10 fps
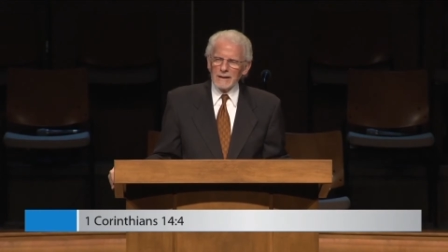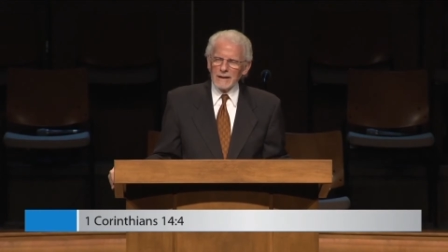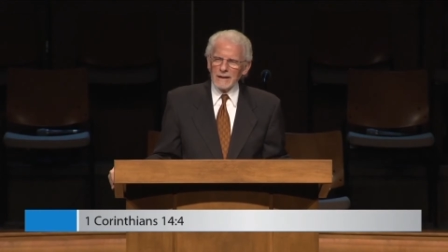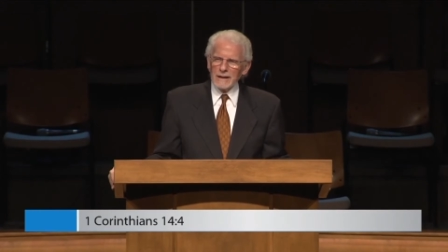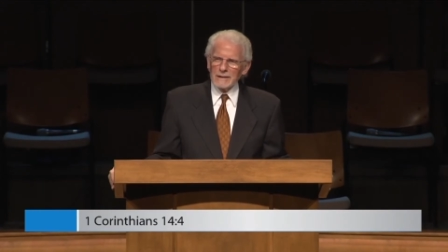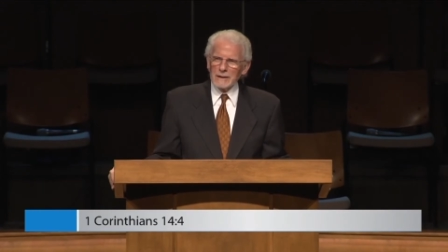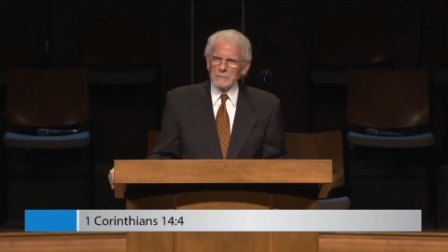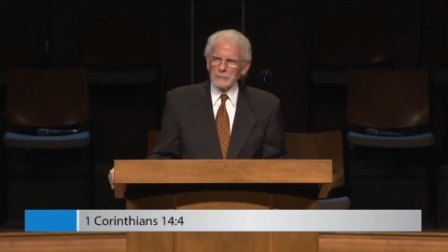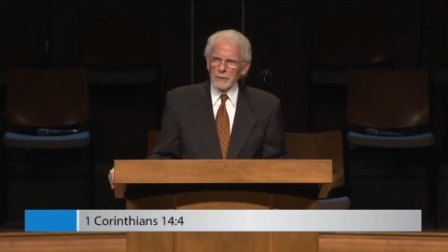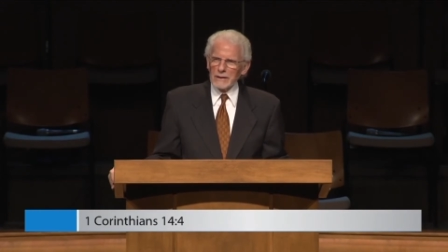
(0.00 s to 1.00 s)
and
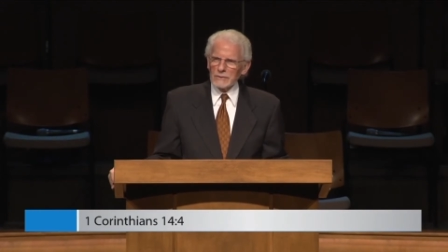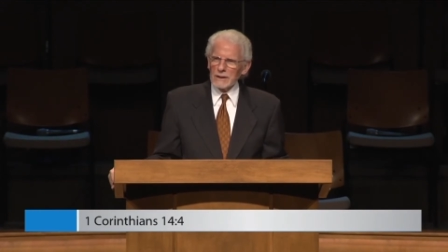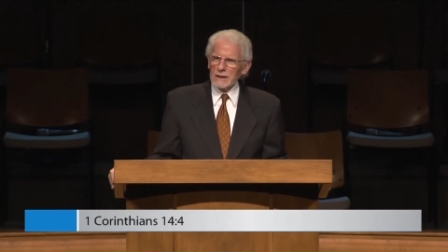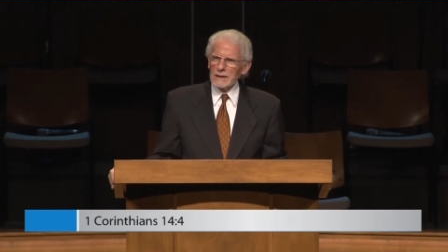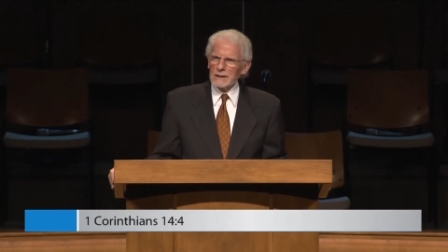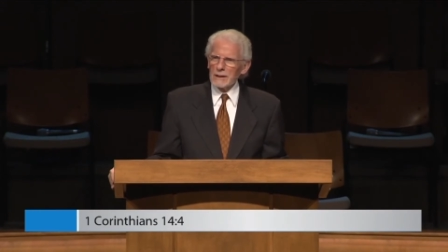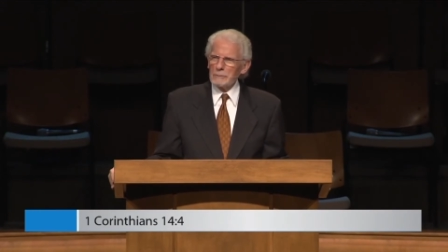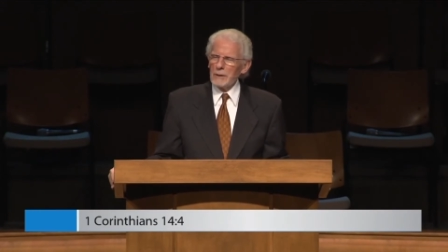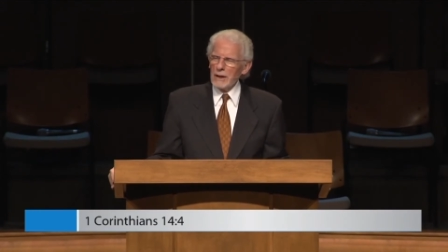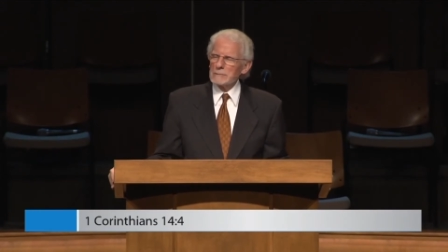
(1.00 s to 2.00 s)
impressing it
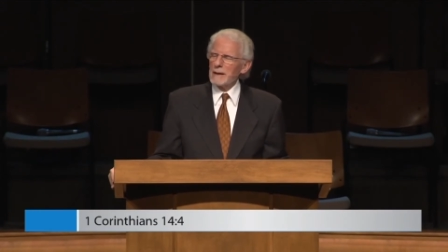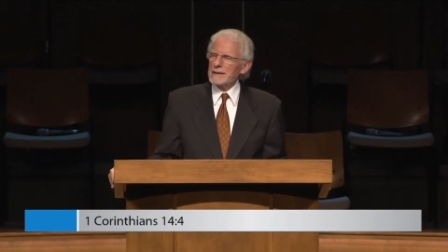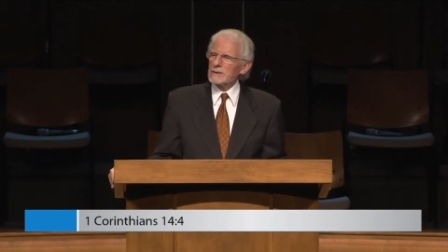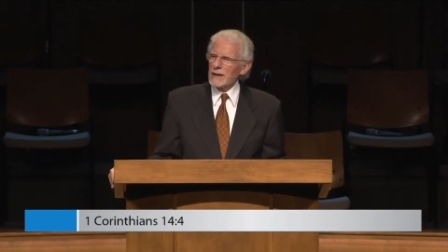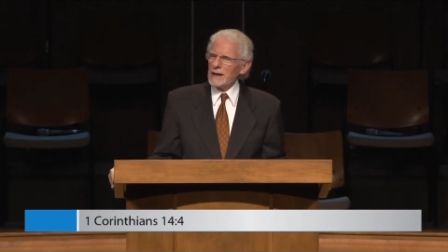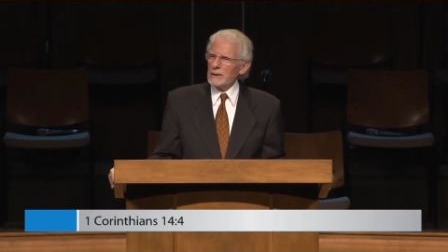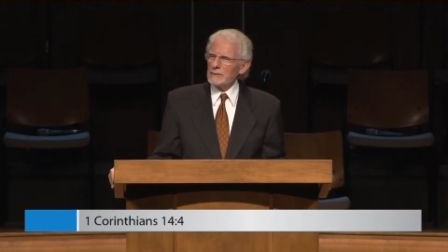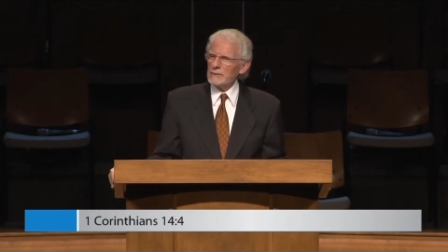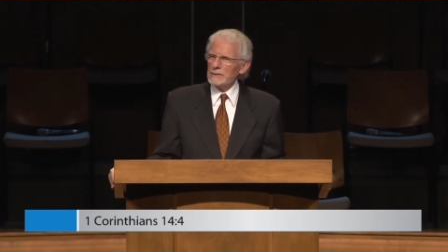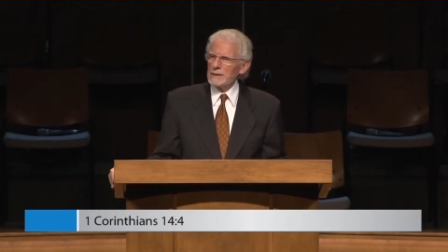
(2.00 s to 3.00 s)
upon
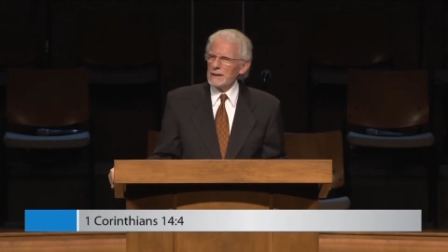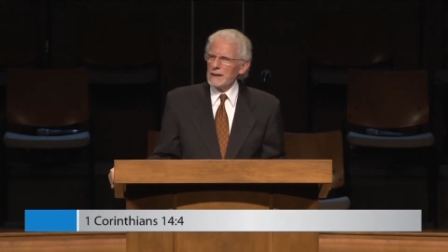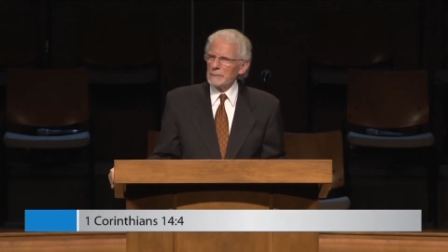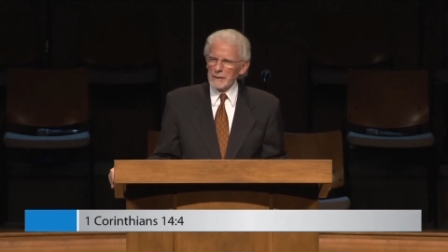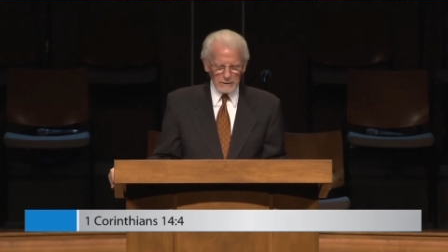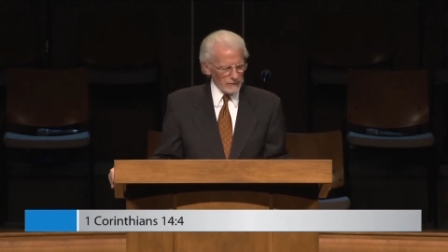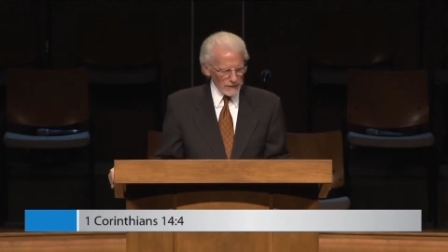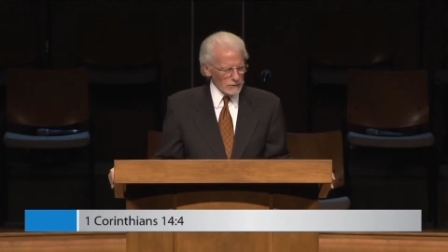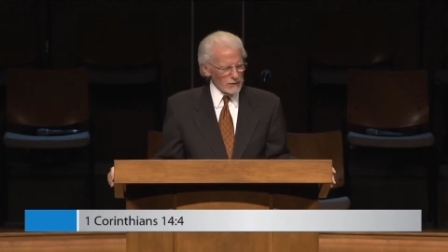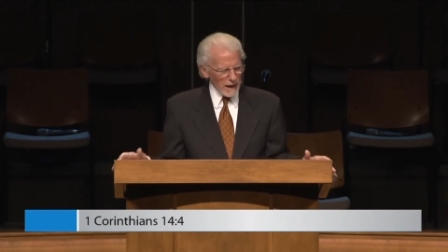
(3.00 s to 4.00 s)
myself because
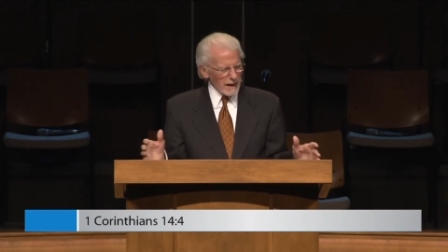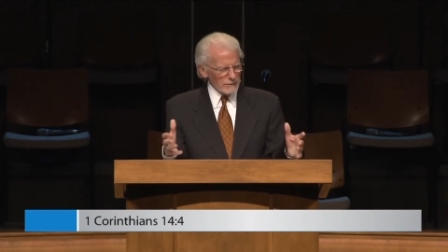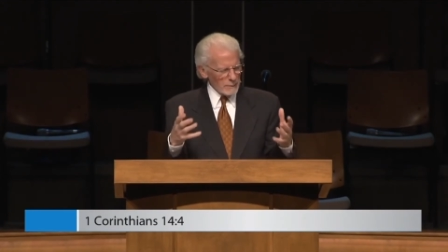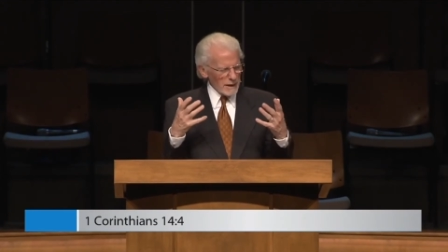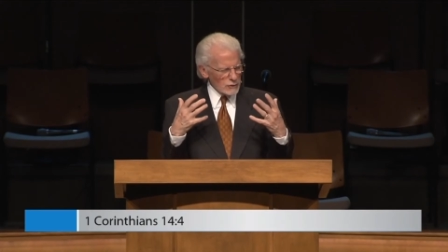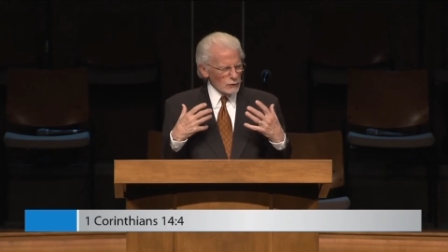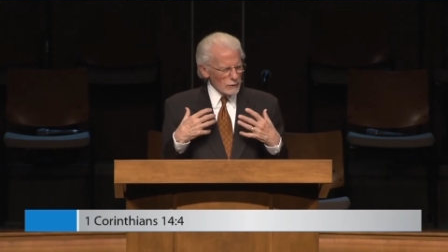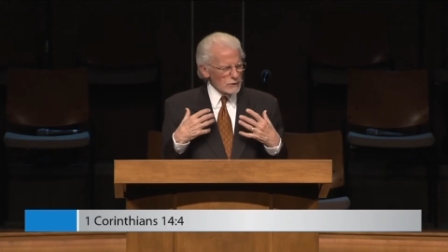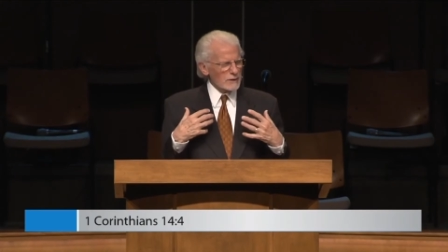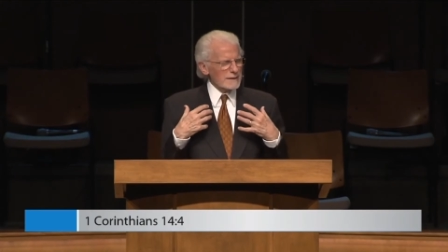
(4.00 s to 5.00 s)
first I have to make
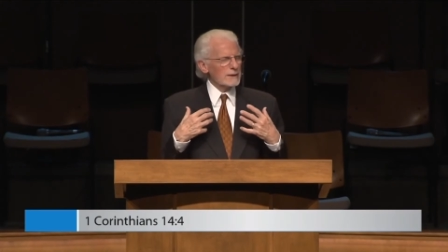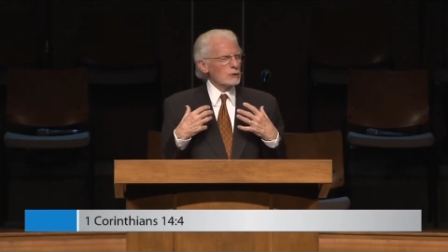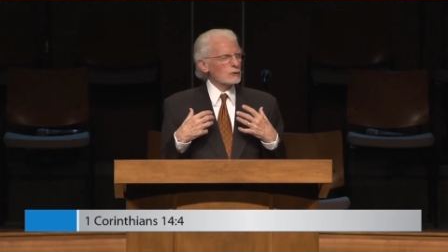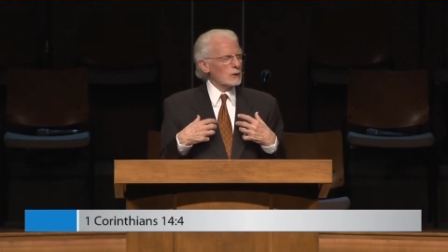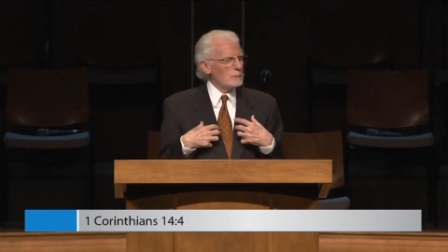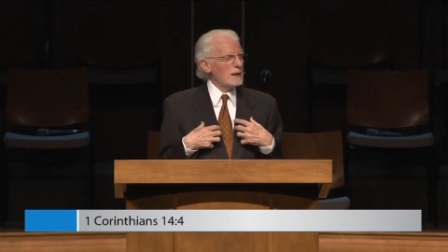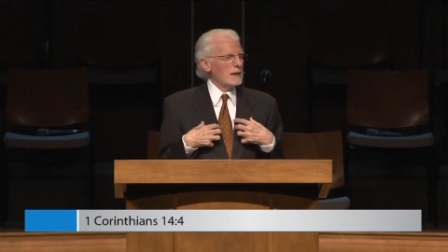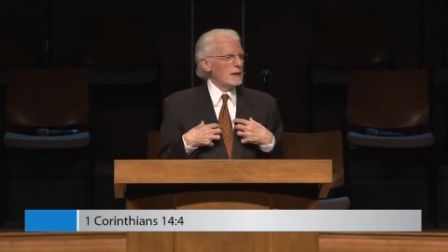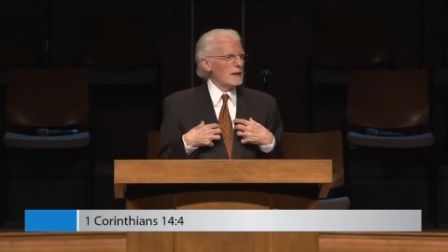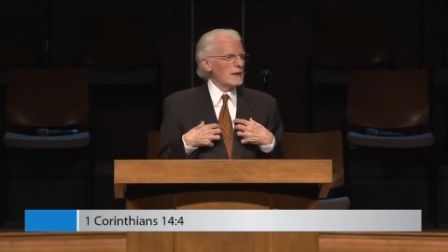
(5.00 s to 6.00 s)
sure it's clear to
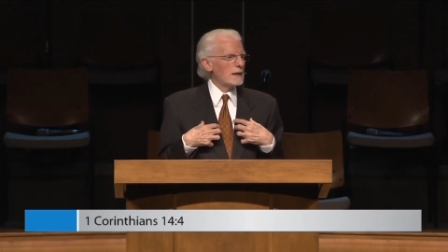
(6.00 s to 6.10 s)
me.